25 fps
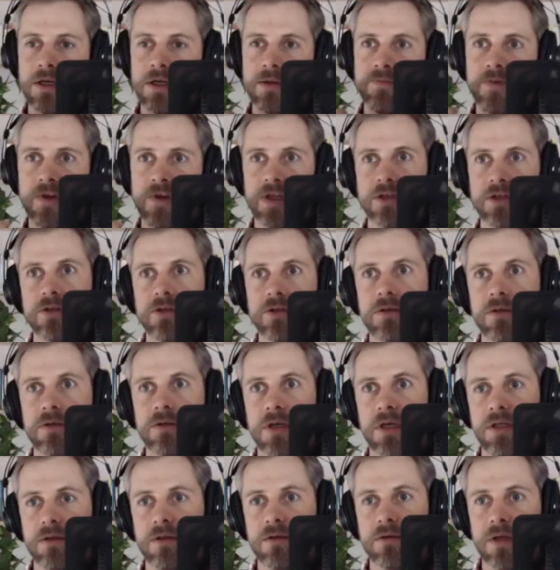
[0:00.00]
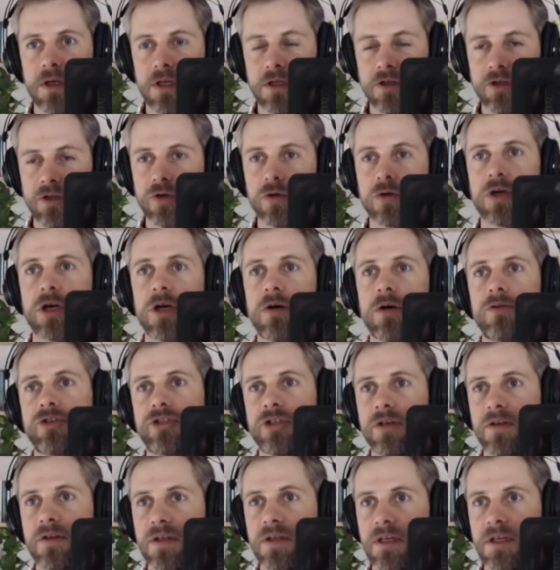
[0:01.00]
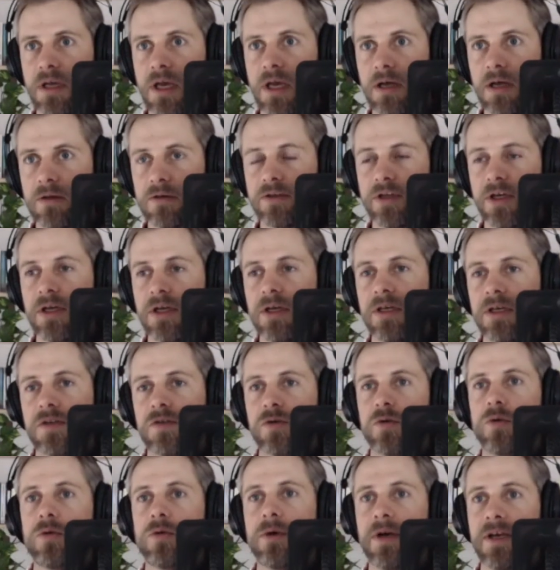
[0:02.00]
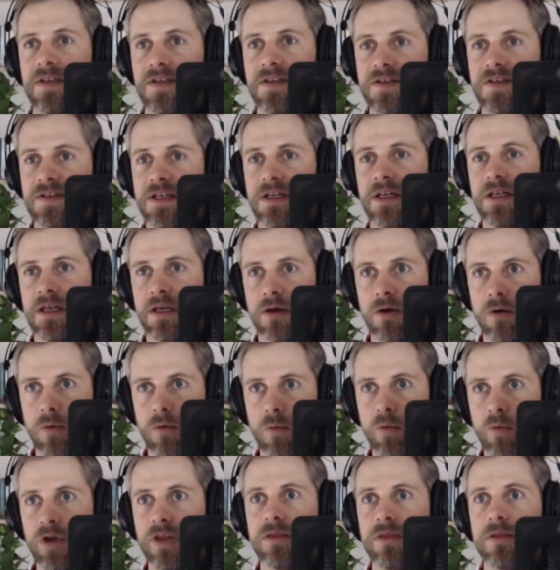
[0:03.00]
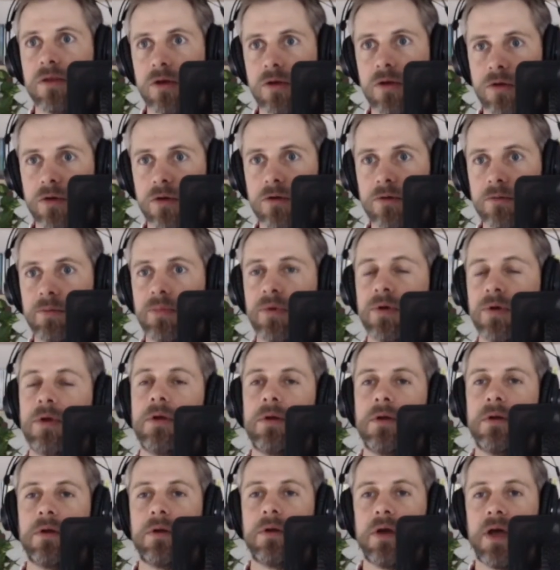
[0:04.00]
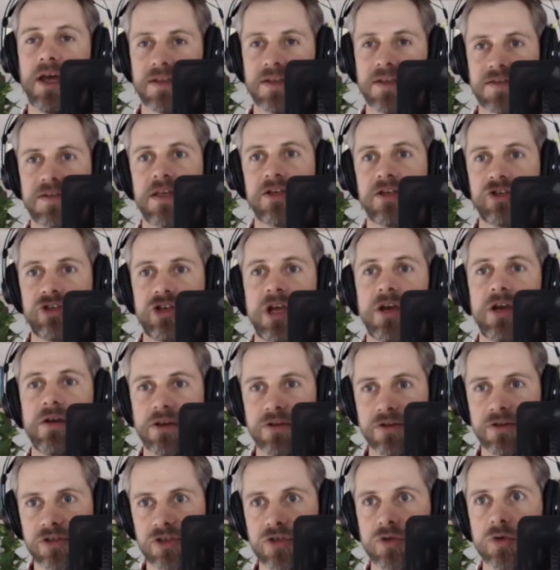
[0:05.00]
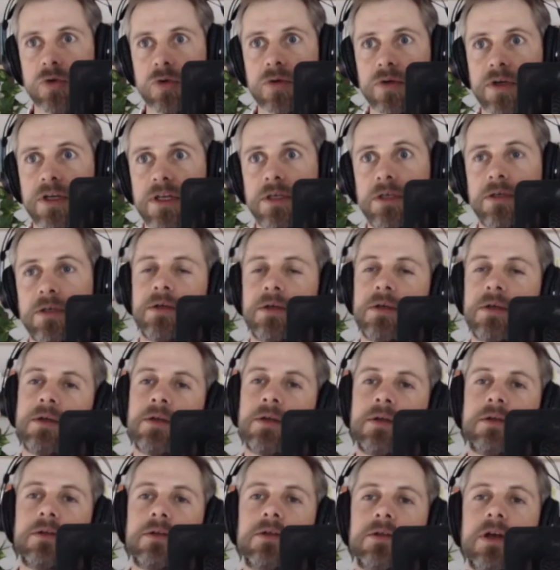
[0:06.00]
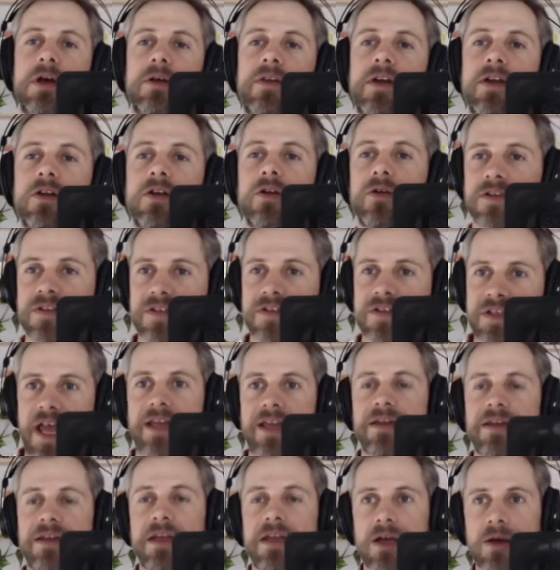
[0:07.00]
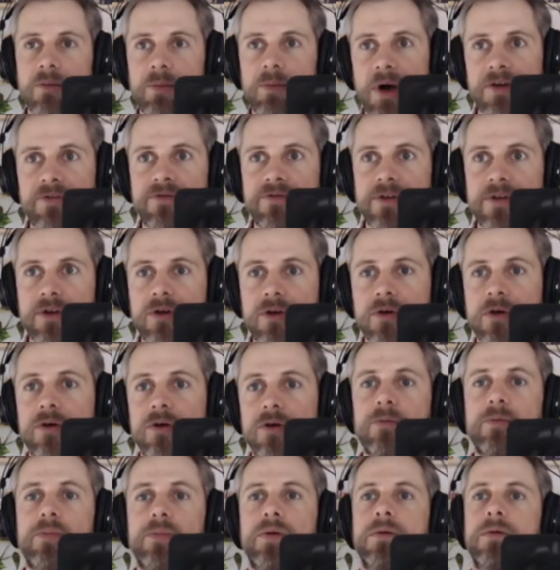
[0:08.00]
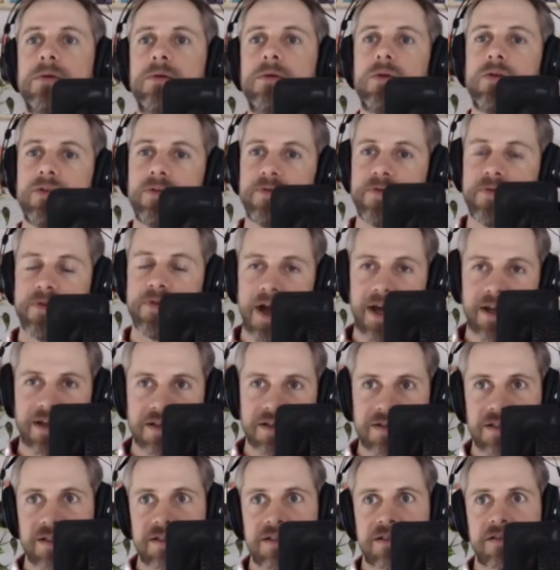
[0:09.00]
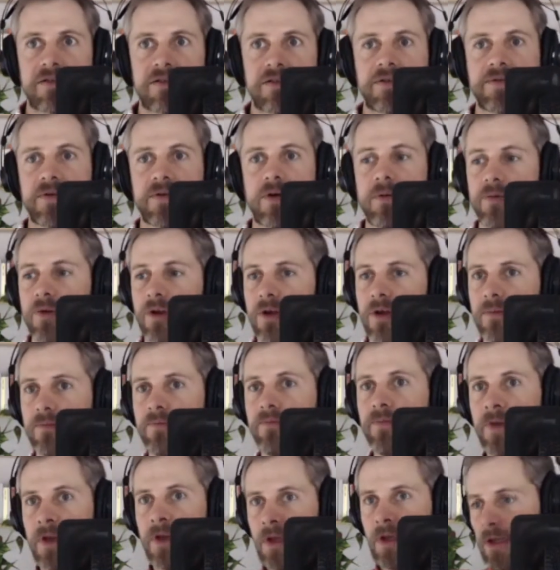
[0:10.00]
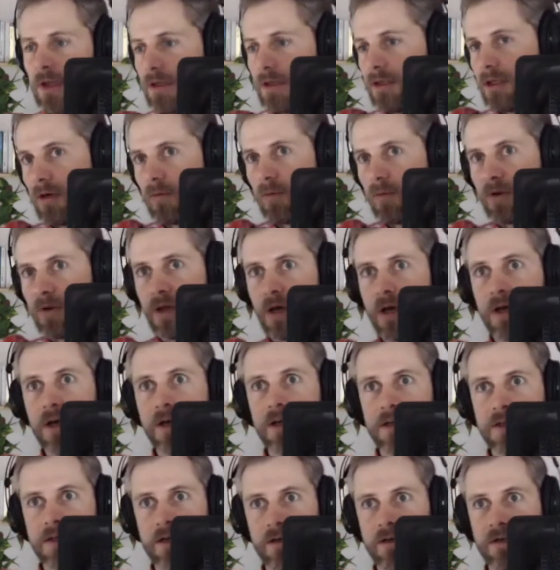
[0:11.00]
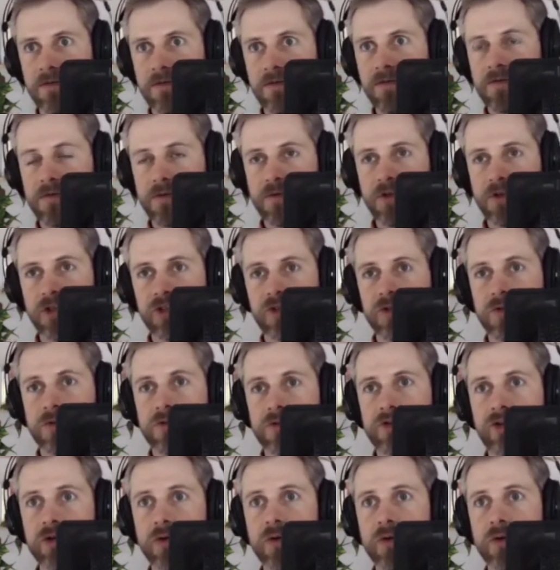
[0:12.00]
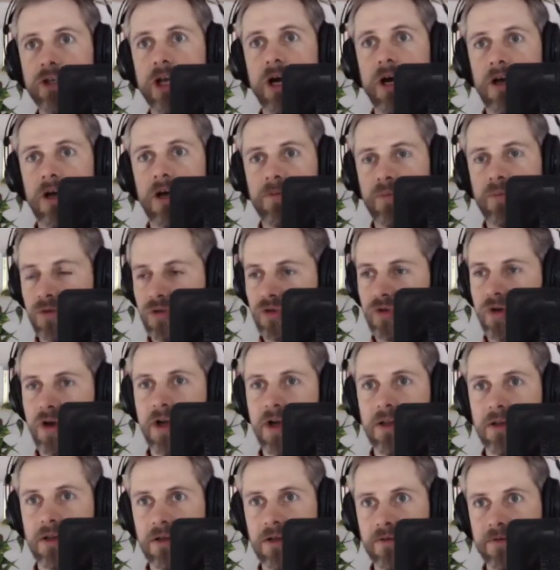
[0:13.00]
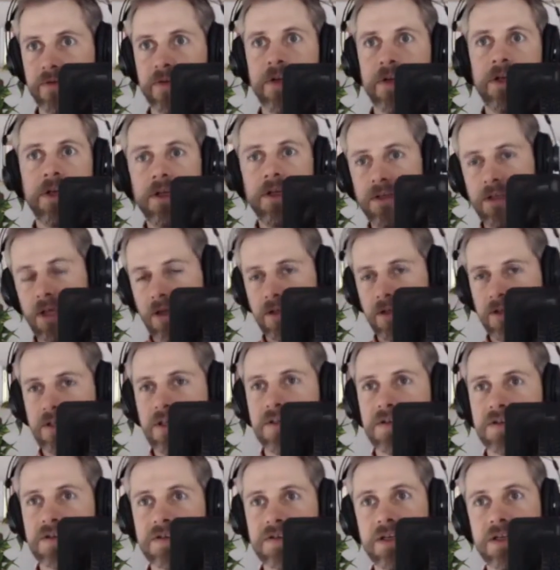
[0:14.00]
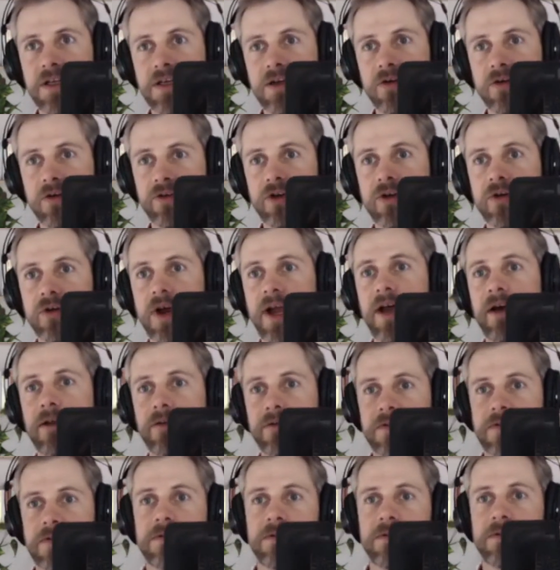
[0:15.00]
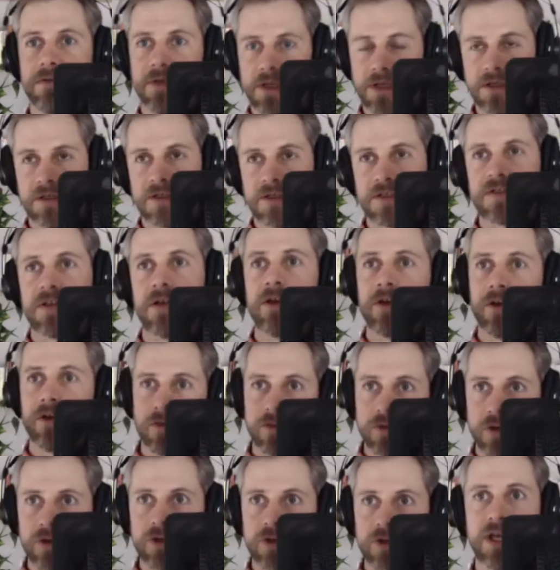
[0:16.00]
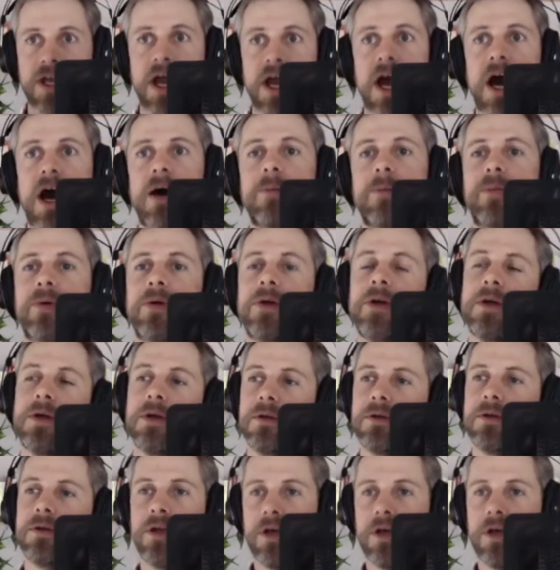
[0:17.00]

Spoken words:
in your culture, the elder is always sitting with the group as they're sharing the story. You know, they're not standing above the group or at a distance from them, you know, with our kind of traditional schoolyard portrayal of, you know, kids sitting on the ground in a circle looking up. You know,